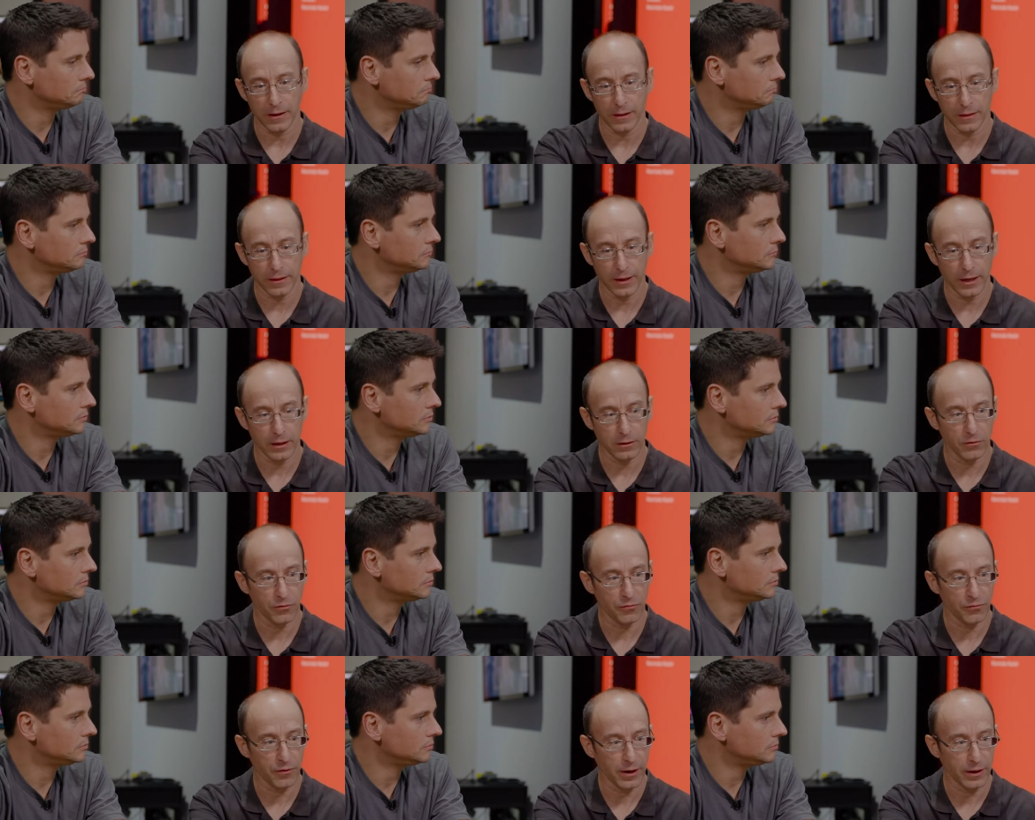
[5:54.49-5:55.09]
Speaker 1: and
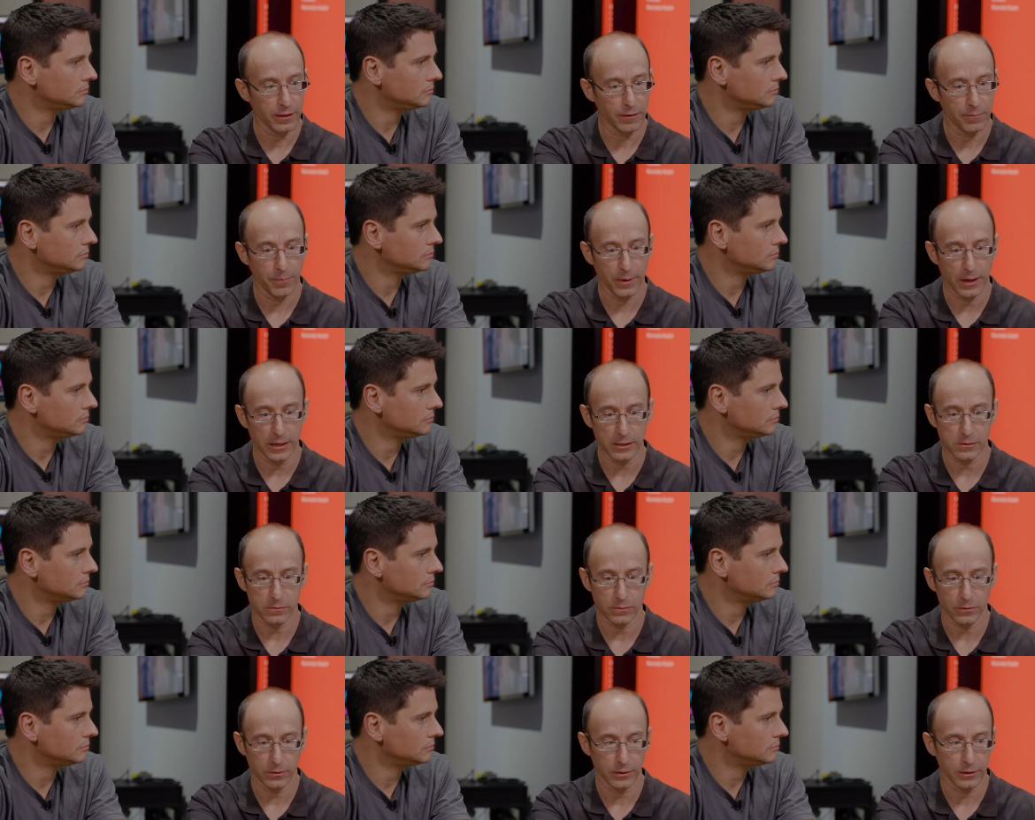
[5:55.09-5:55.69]
then you find the
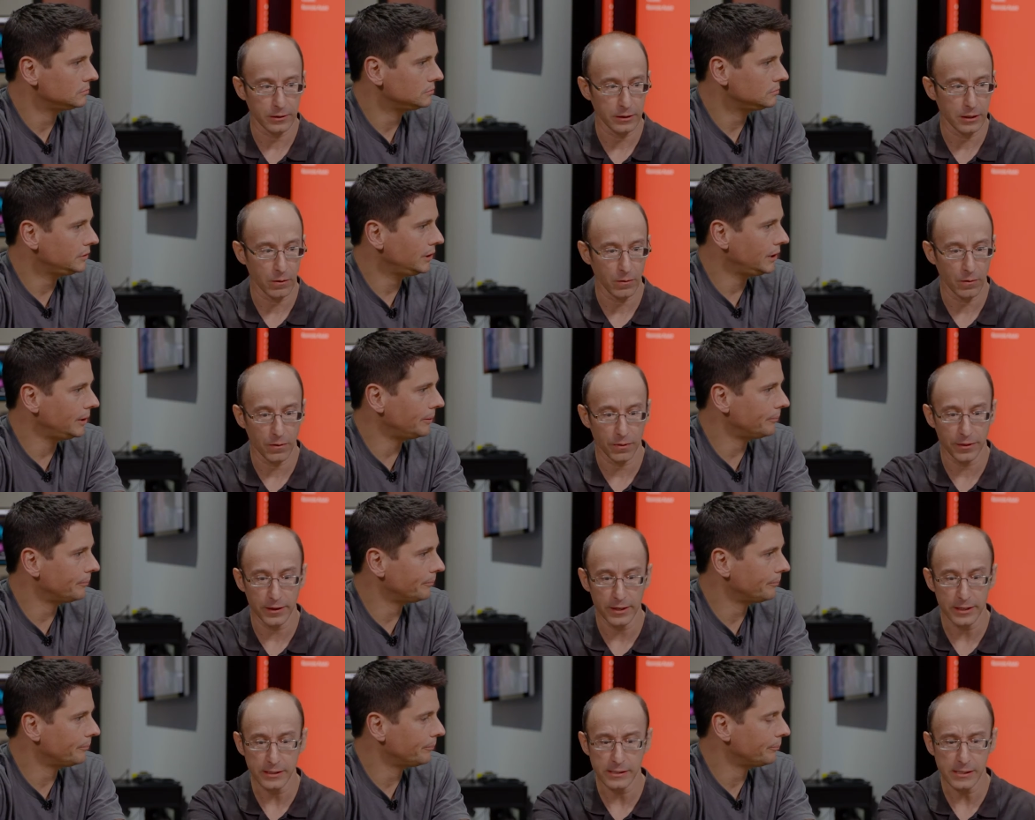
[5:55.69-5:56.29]
password. Now,
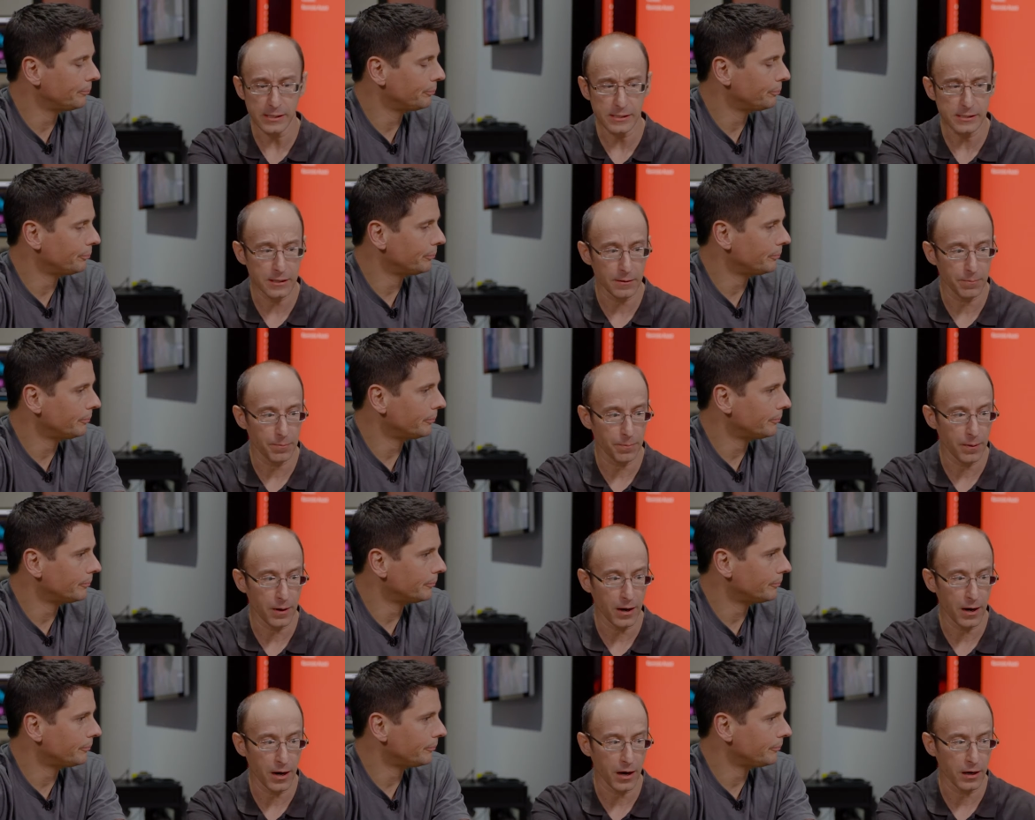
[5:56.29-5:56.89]
yep. this is
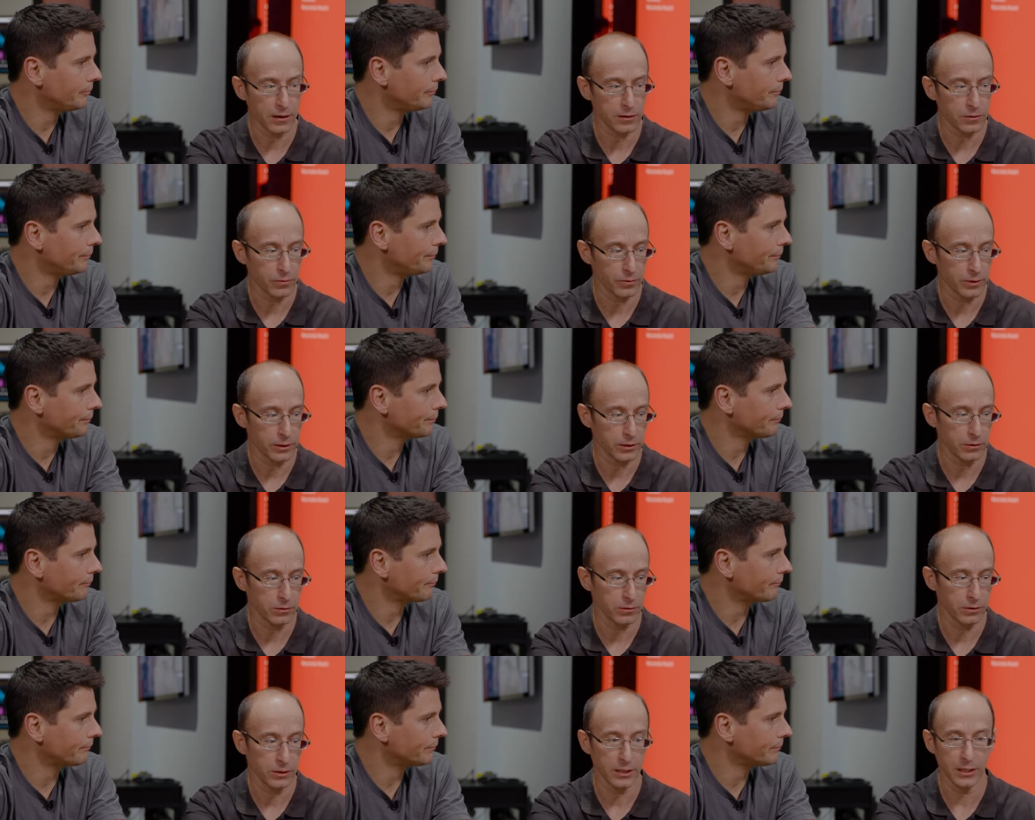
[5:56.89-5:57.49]
the part
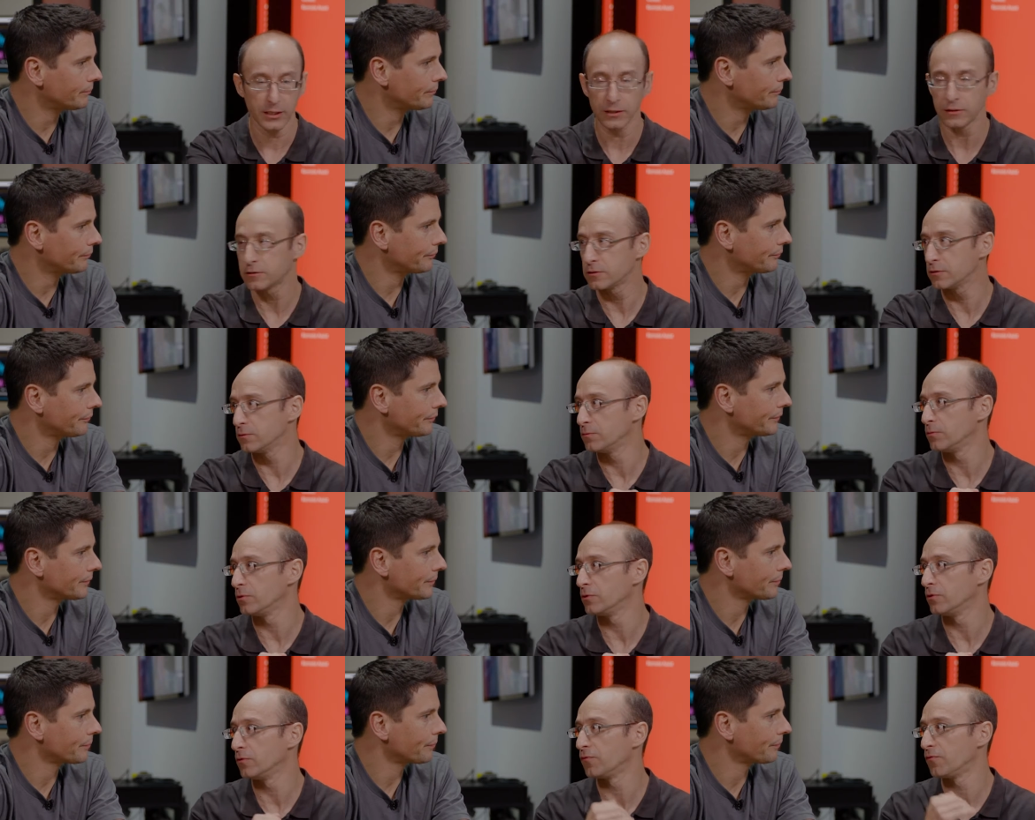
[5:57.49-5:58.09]
when you need
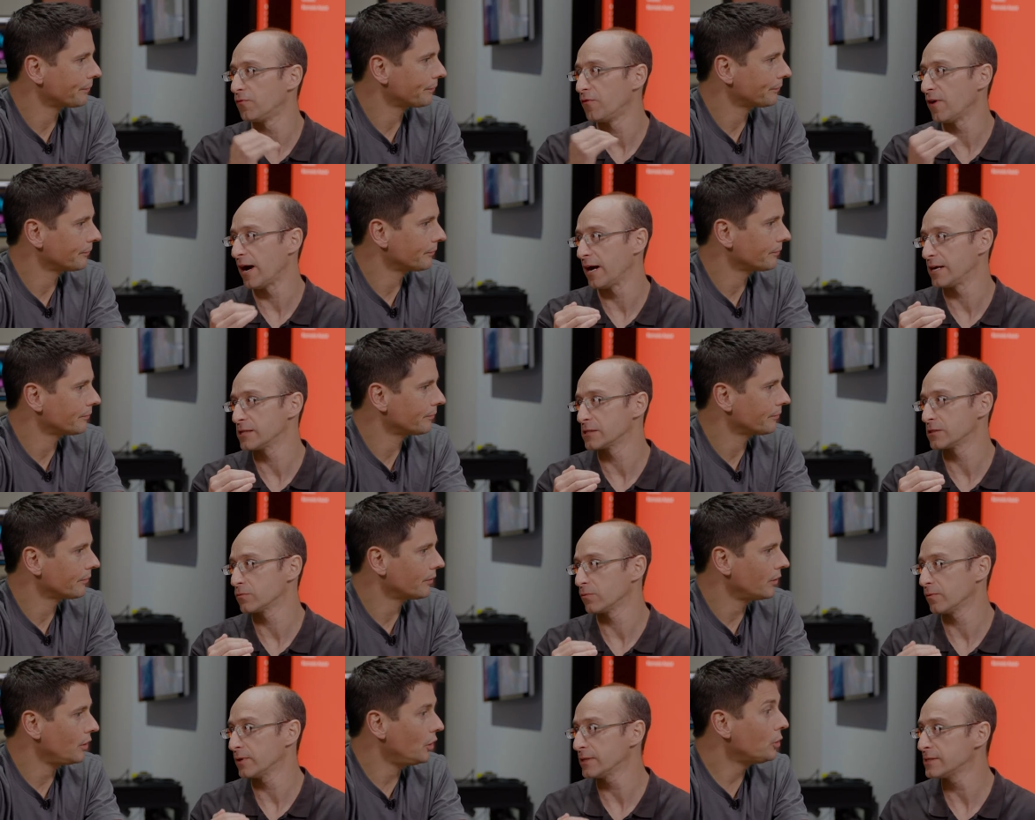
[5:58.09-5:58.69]
to move fast.